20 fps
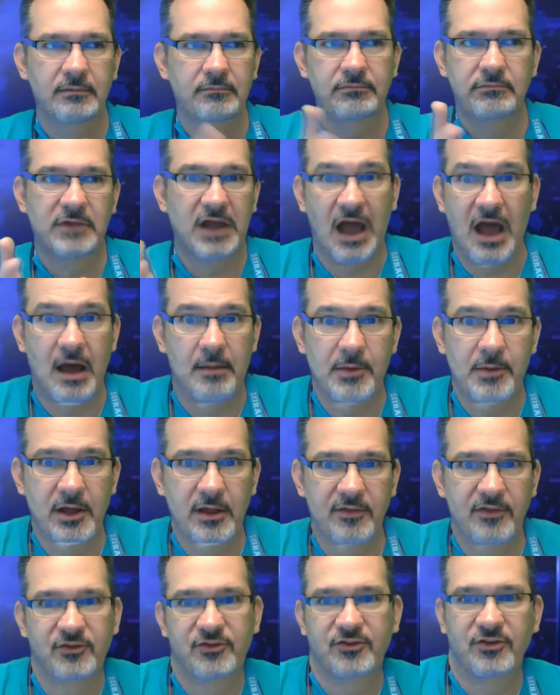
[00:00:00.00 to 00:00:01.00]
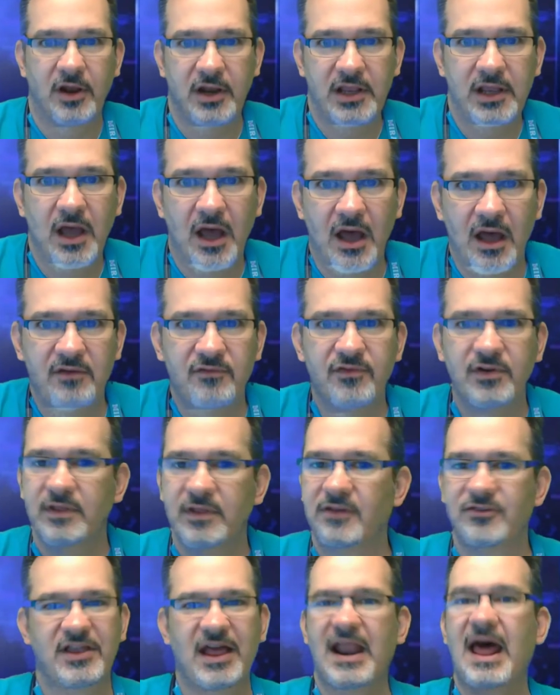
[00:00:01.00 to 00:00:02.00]
comma, the study of,
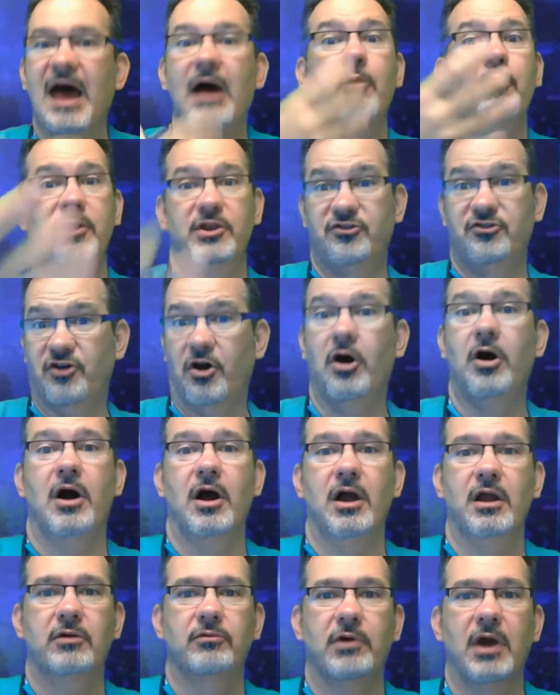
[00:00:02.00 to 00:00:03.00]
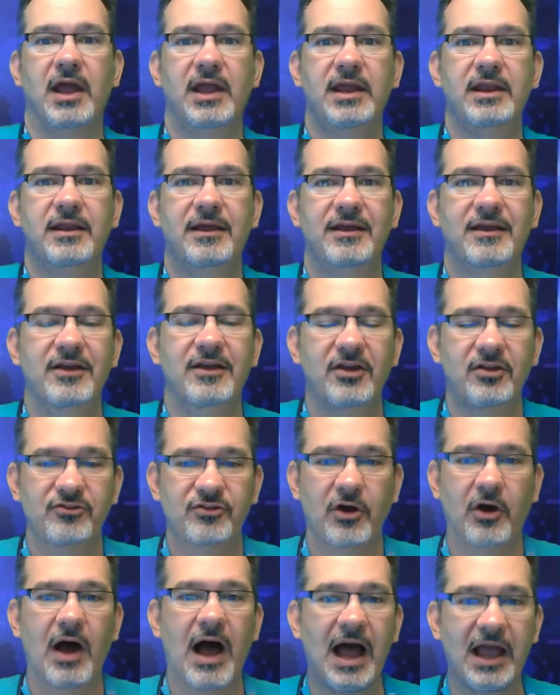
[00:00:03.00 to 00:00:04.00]
that's not how we talk, right?
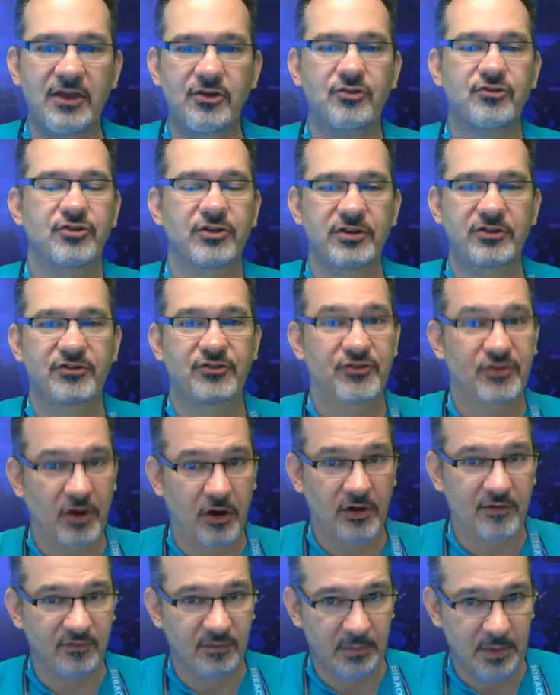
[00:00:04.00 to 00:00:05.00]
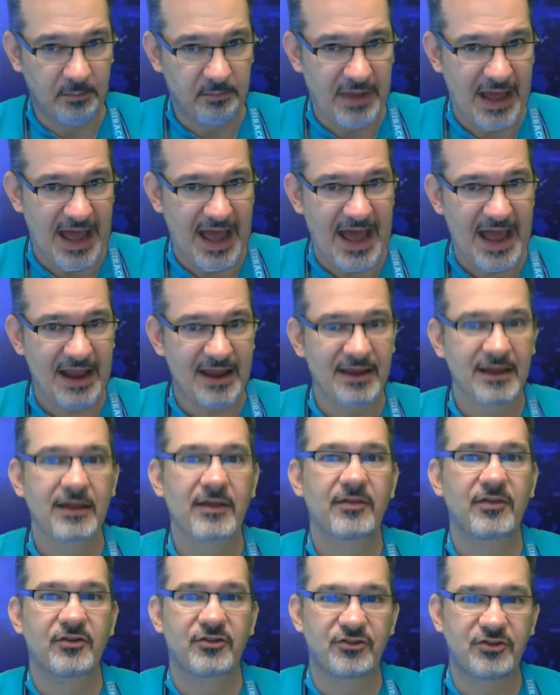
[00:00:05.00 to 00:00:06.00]
So I usually start from the back,
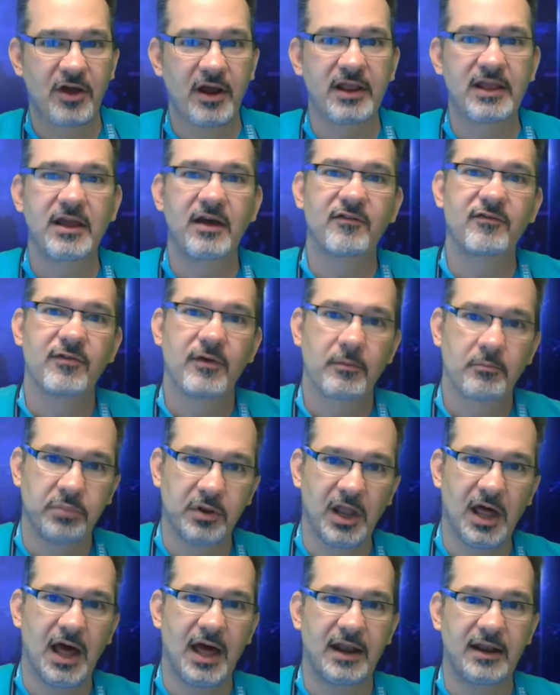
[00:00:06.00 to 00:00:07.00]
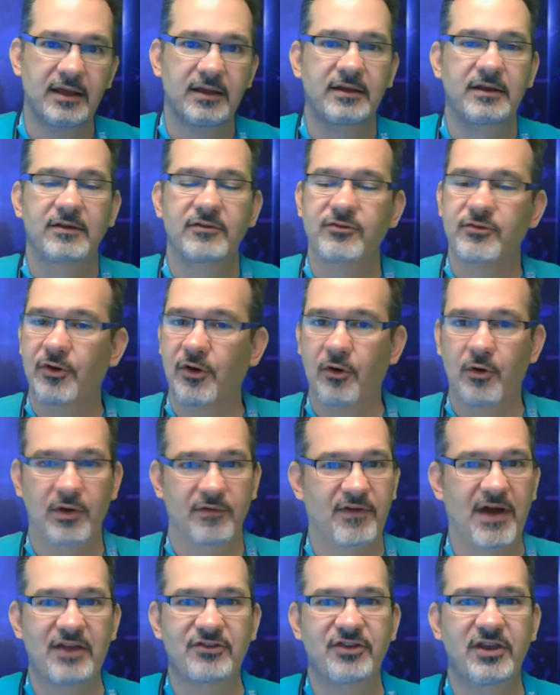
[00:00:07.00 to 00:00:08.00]
the study of blood. So if
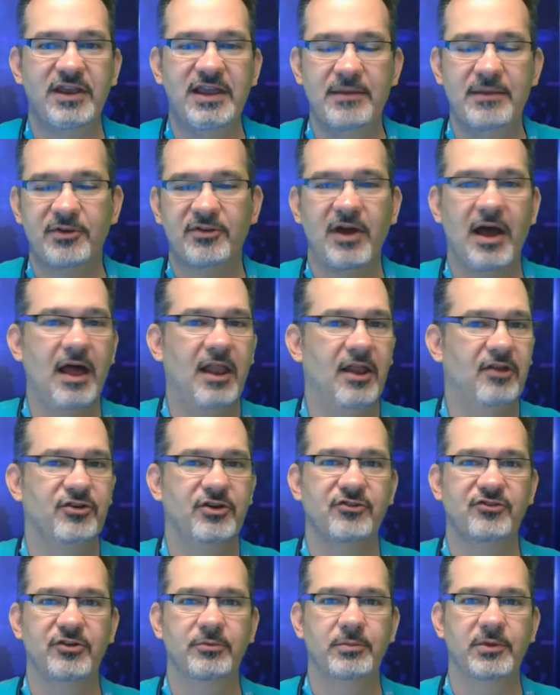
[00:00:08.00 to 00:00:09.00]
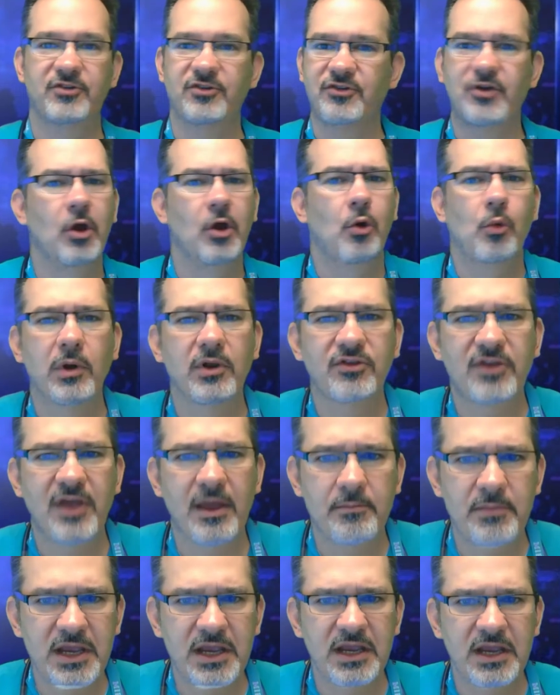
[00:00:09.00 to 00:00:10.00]
I say hematology and somebody says, what does that
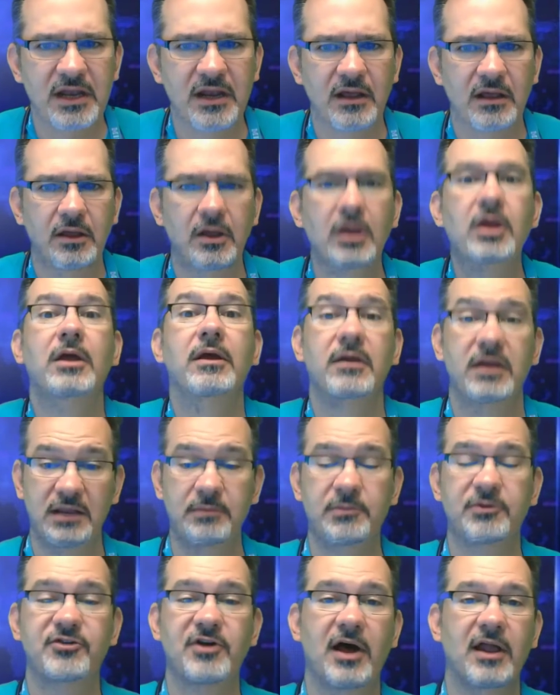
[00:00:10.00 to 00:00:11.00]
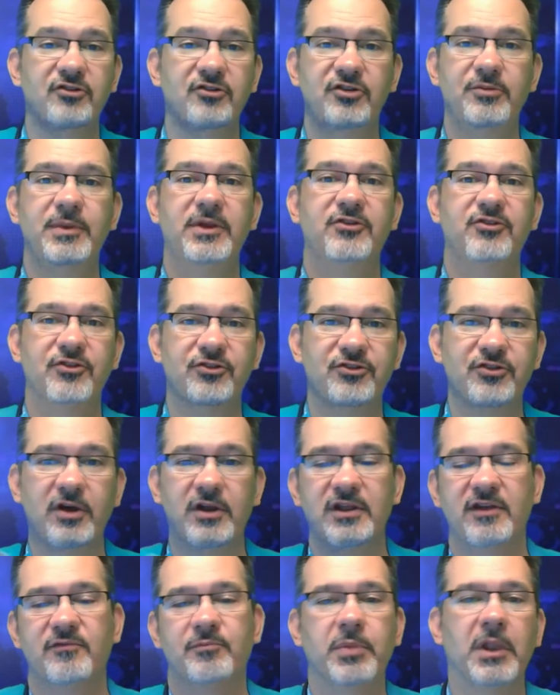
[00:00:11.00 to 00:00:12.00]
mean? Hematology means the
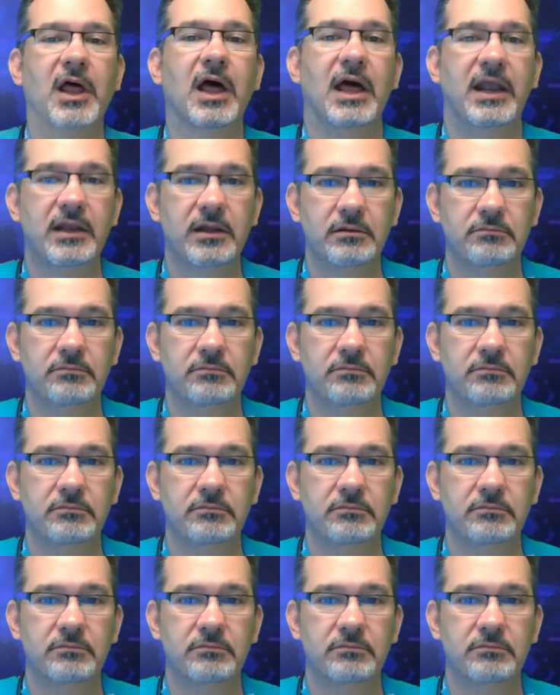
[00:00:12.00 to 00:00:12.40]
study of blood.